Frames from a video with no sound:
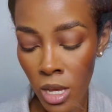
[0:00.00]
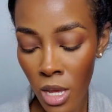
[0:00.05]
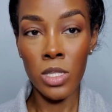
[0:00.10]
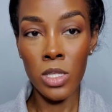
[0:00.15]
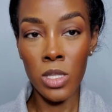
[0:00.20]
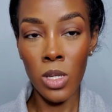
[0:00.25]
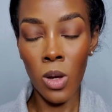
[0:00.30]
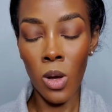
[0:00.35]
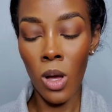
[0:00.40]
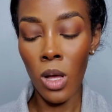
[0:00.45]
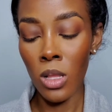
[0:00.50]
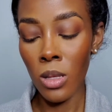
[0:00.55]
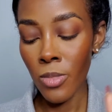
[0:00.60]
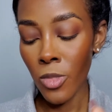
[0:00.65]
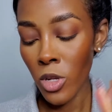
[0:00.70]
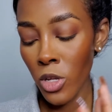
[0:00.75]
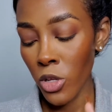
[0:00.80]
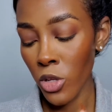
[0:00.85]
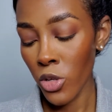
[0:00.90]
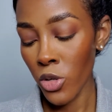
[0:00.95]
So all I'm
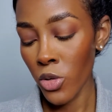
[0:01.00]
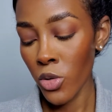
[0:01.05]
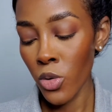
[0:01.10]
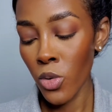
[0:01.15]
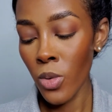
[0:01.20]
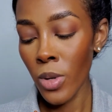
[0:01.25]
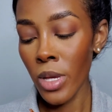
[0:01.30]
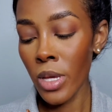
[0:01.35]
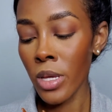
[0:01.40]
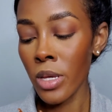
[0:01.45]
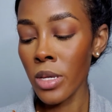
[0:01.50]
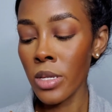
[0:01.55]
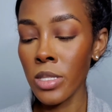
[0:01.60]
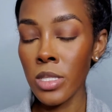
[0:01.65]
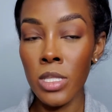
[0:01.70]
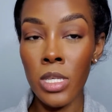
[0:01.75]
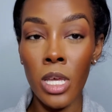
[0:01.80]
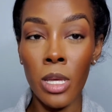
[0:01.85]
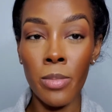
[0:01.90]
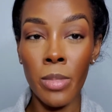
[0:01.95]
going to do is
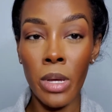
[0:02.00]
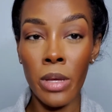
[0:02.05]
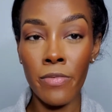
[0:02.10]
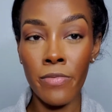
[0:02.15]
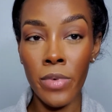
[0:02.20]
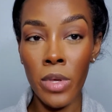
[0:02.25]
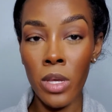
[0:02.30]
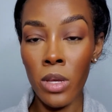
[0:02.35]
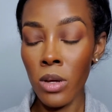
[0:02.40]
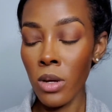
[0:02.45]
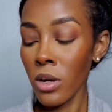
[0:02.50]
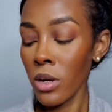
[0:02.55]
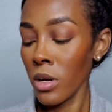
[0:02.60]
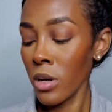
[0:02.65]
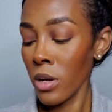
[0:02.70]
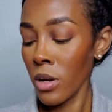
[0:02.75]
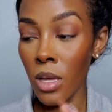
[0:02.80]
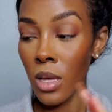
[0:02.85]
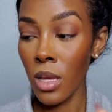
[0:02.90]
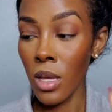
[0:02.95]
take my finger